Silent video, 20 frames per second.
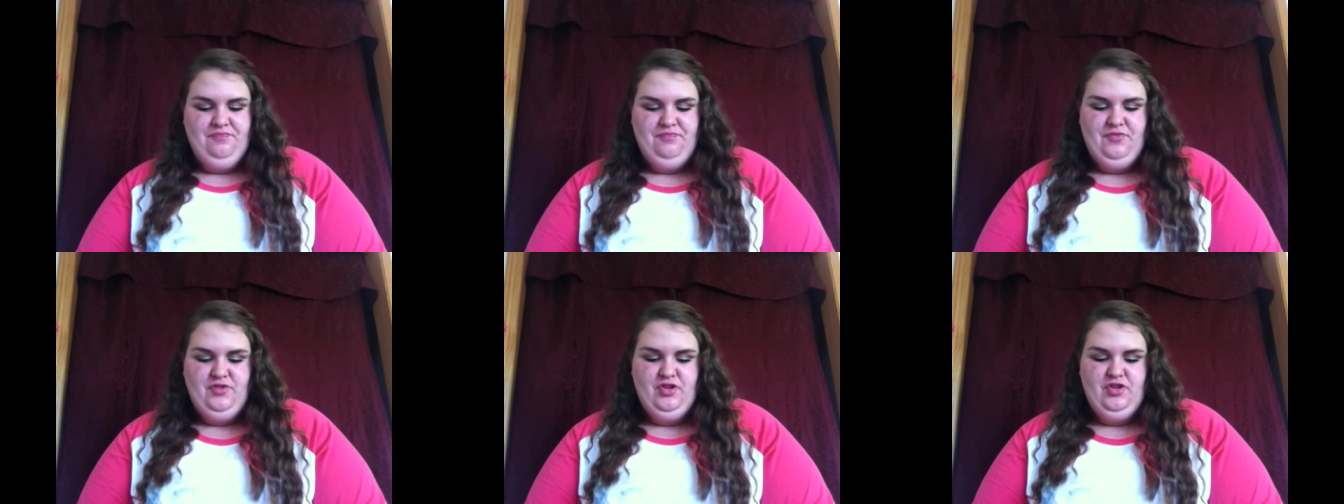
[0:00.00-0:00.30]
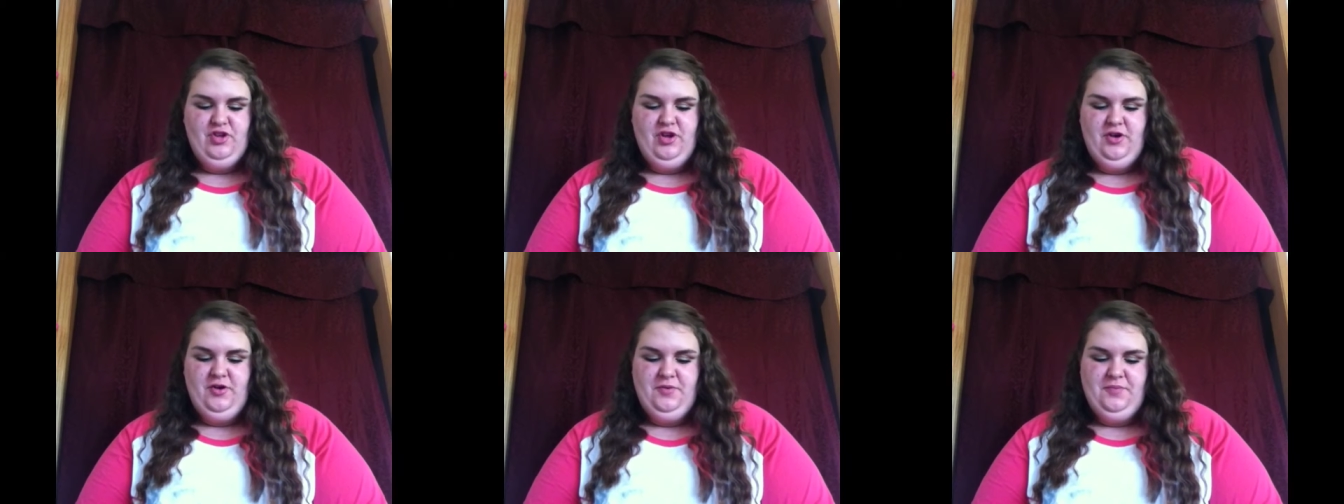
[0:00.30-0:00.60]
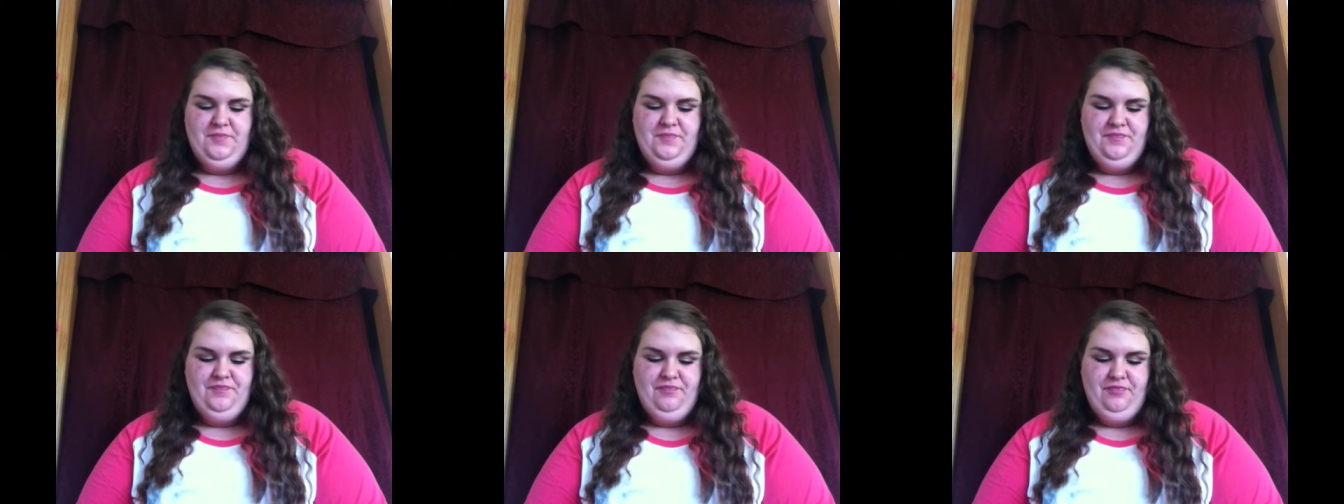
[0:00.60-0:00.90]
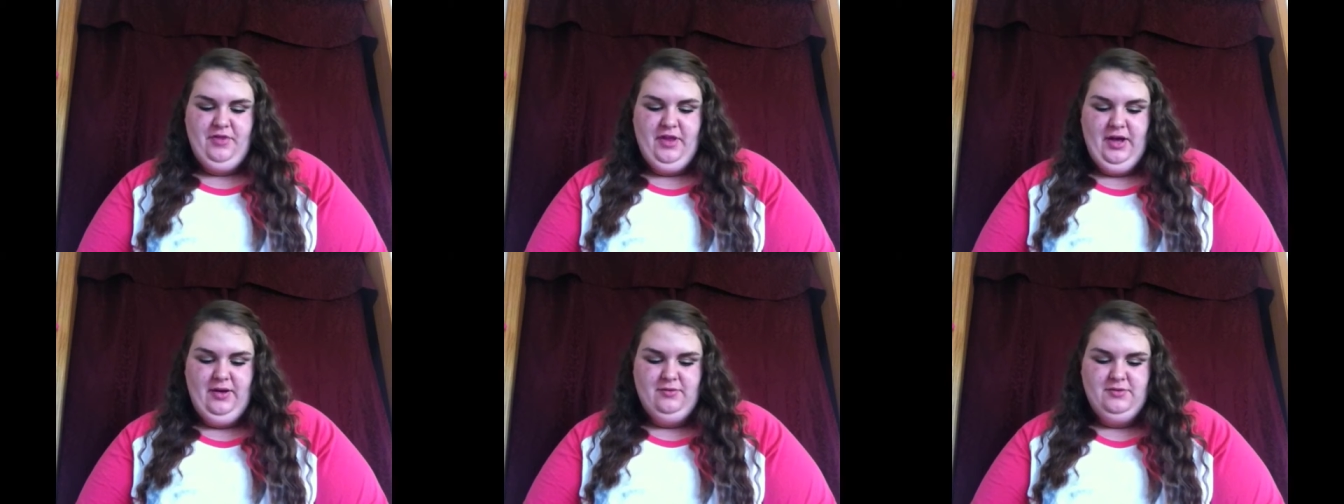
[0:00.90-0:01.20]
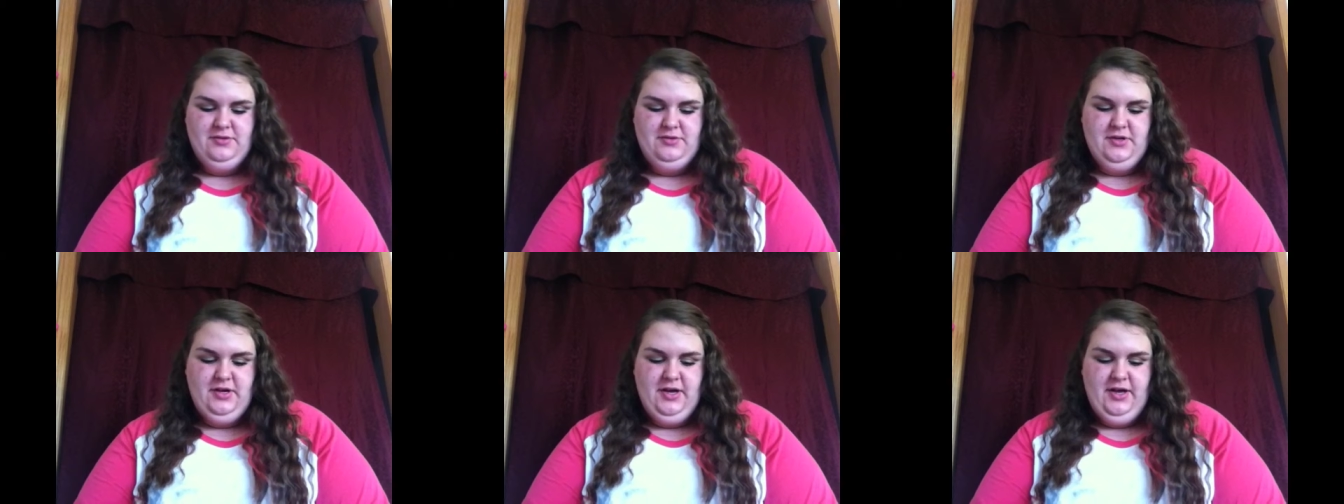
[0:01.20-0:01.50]
So, that
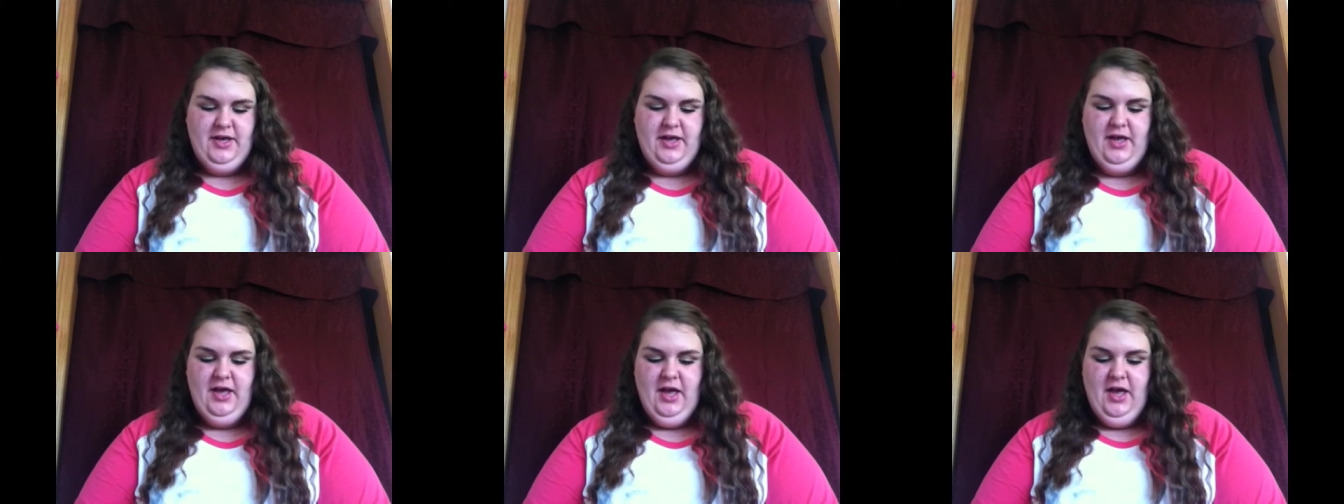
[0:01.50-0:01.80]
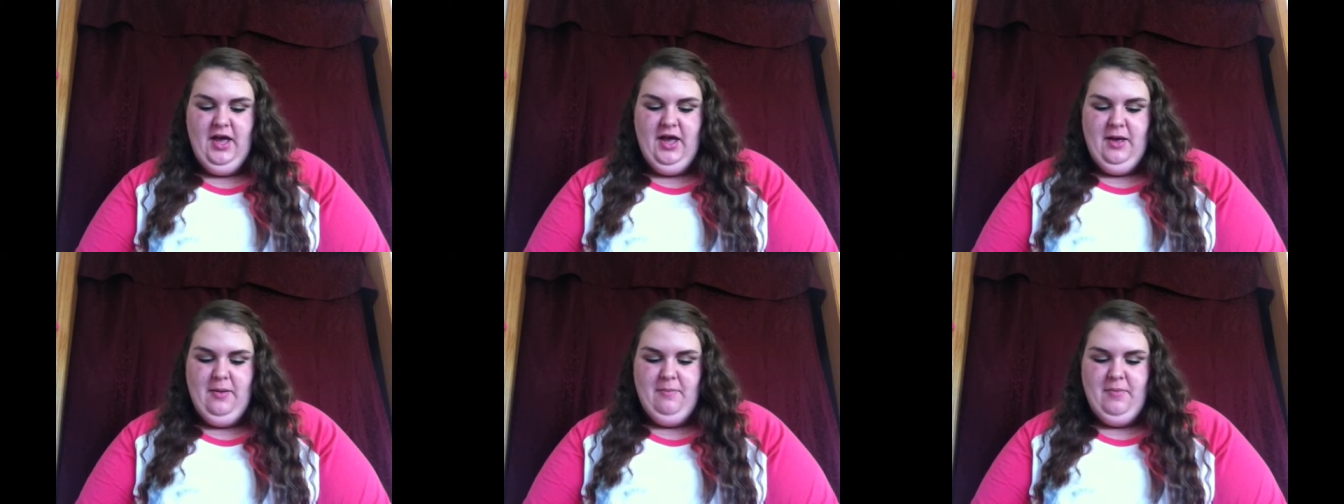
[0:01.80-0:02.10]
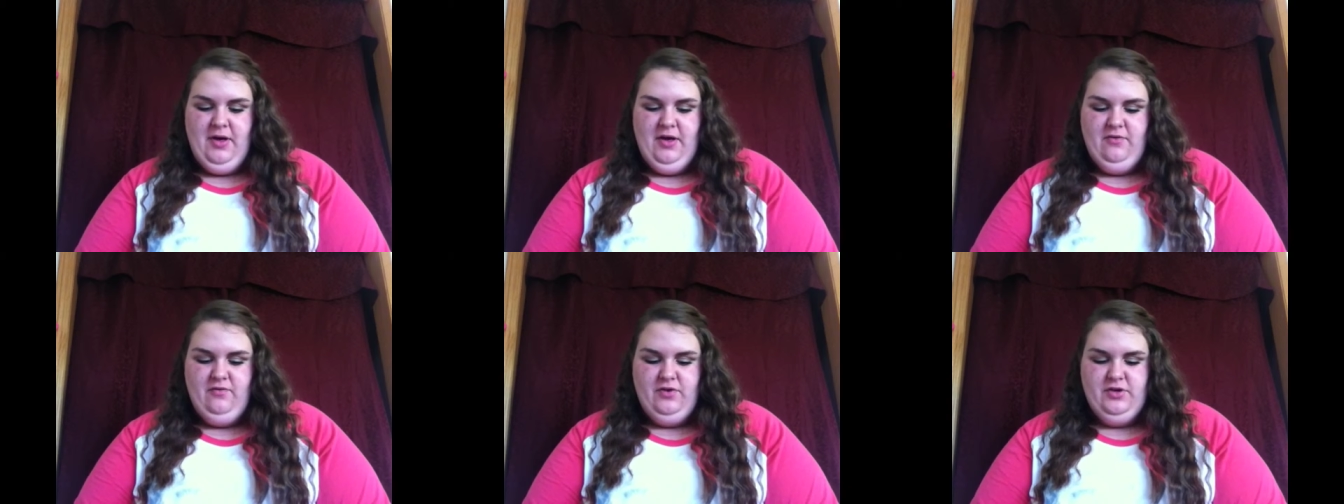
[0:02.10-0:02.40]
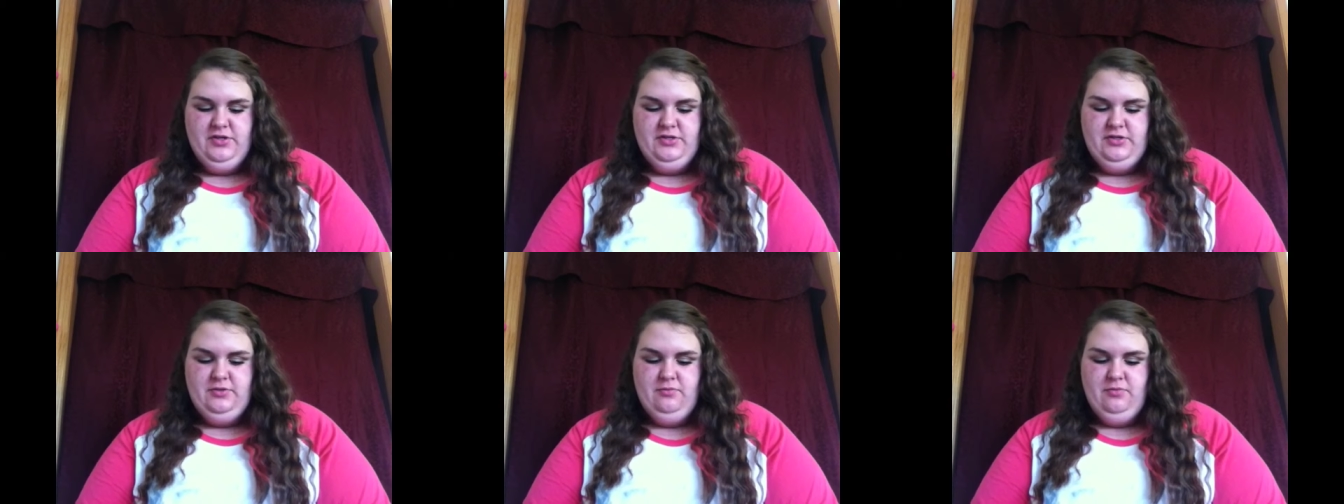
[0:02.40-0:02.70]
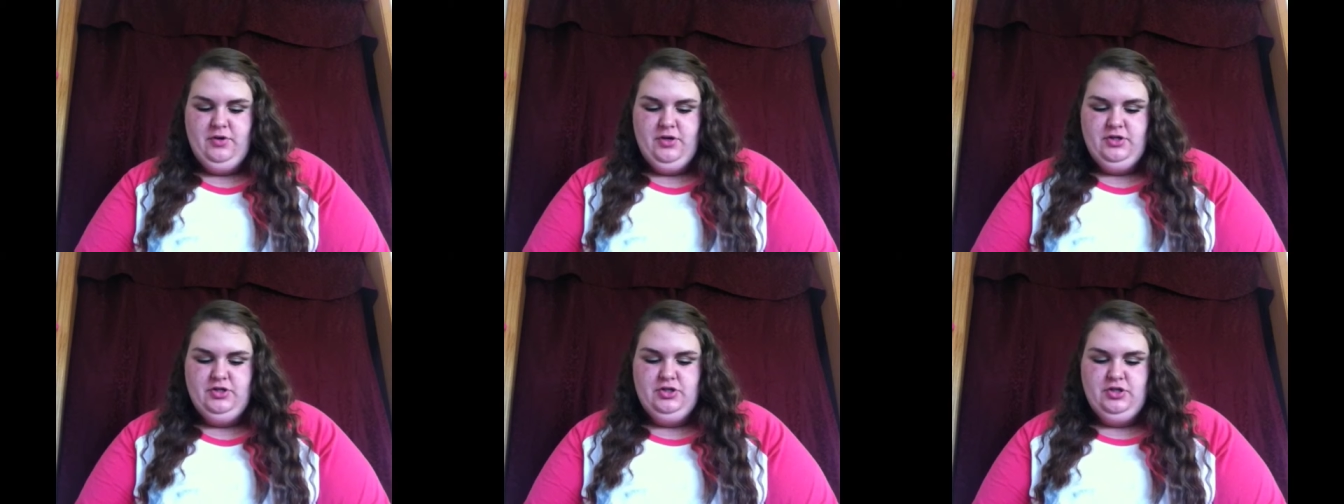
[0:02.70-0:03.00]
was high. My first
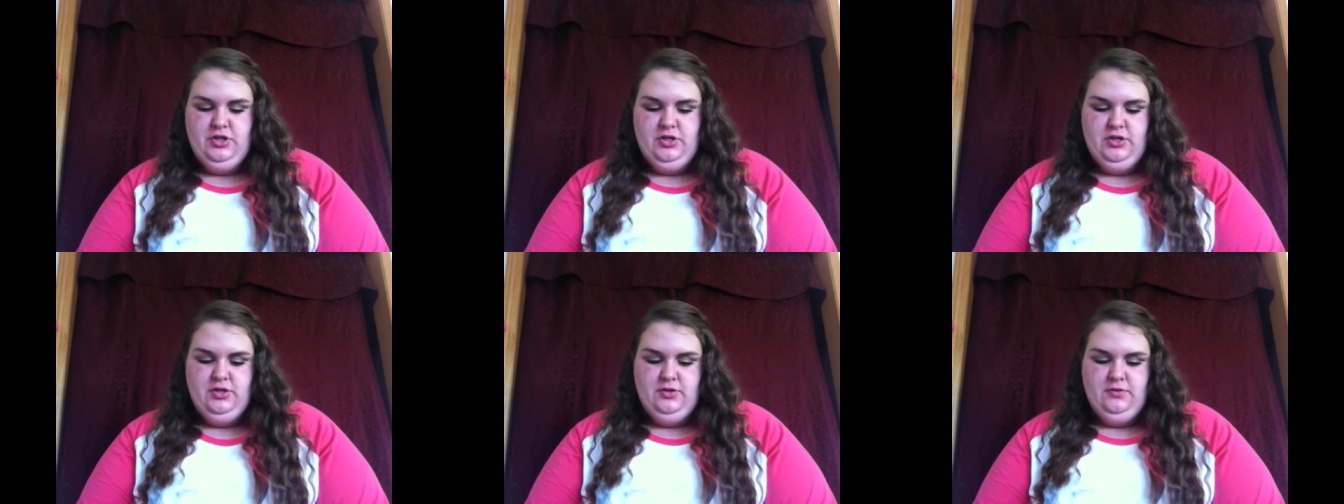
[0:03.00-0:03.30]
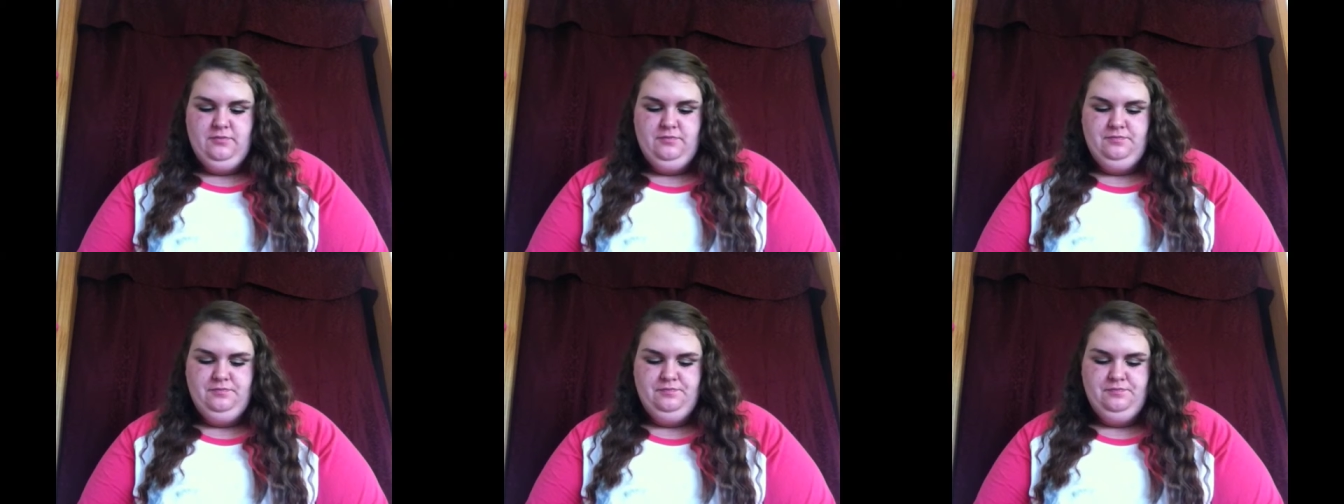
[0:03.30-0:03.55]
impression